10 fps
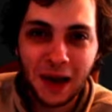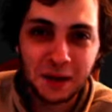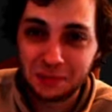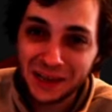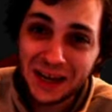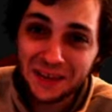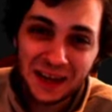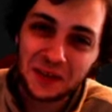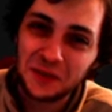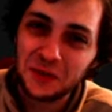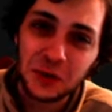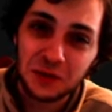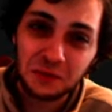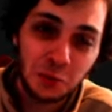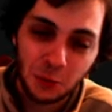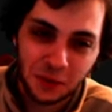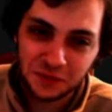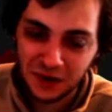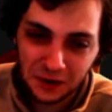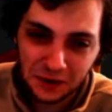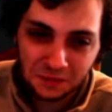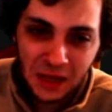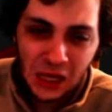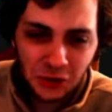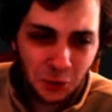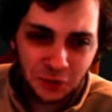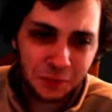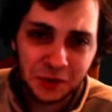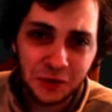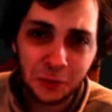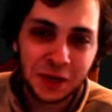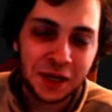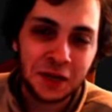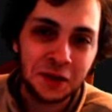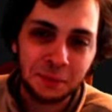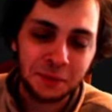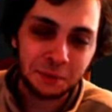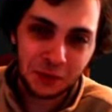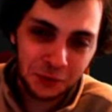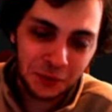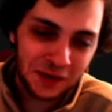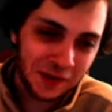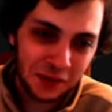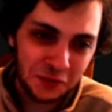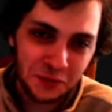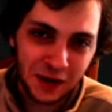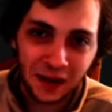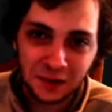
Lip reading: to play it, they can still give you a rough time. You don't typically want to end up at boat unless you're kind